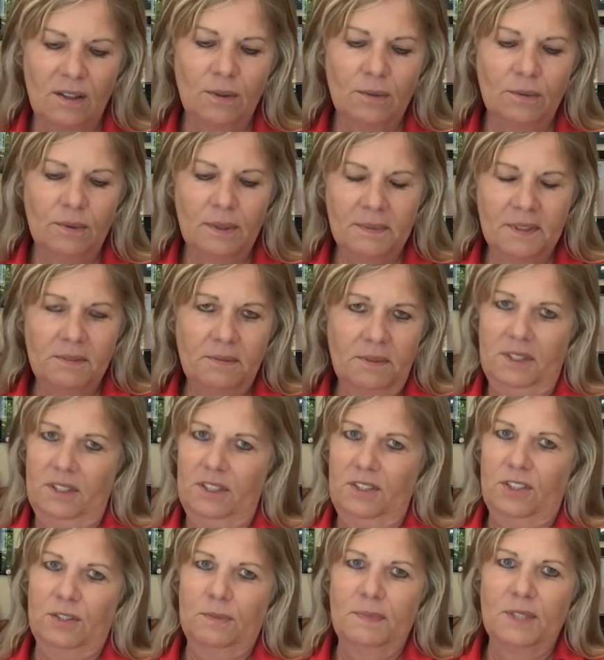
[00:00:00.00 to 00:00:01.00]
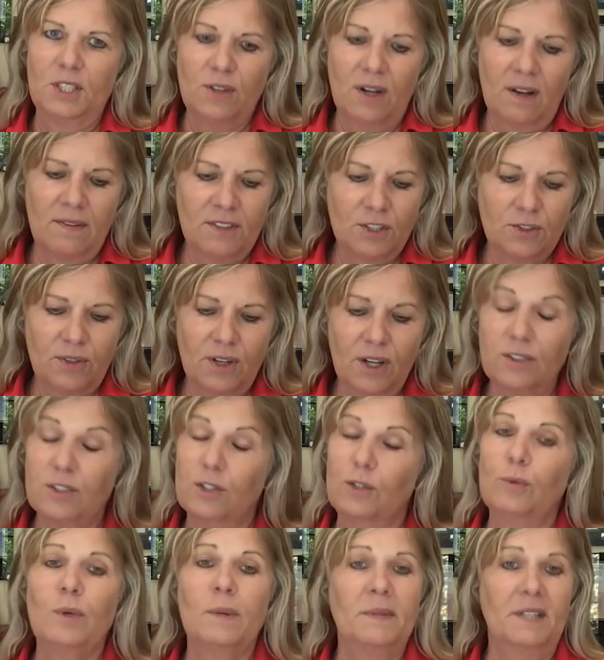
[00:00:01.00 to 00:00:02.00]
women really shouldn't be driving
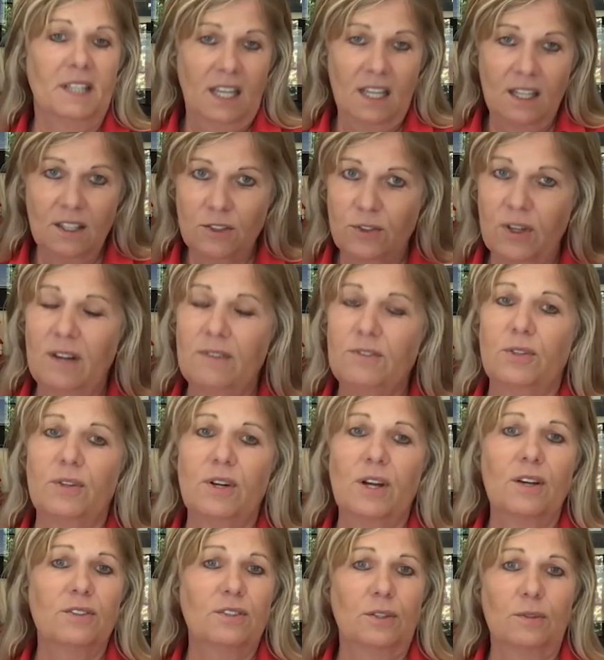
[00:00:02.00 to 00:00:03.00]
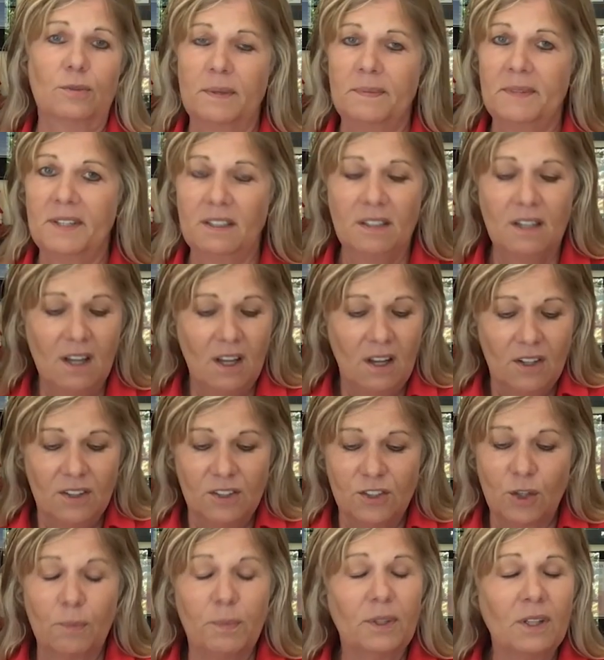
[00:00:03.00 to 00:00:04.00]
trucks, or women can't drive trucks, or women
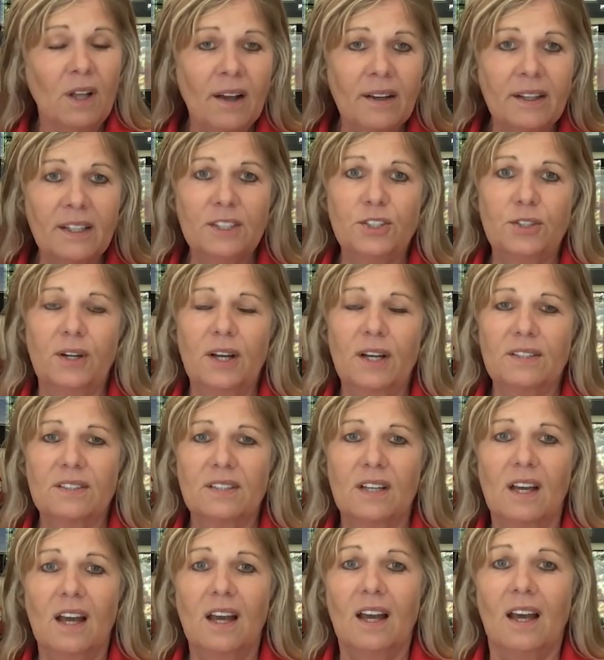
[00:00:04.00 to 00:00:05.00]
don't belong in trucks,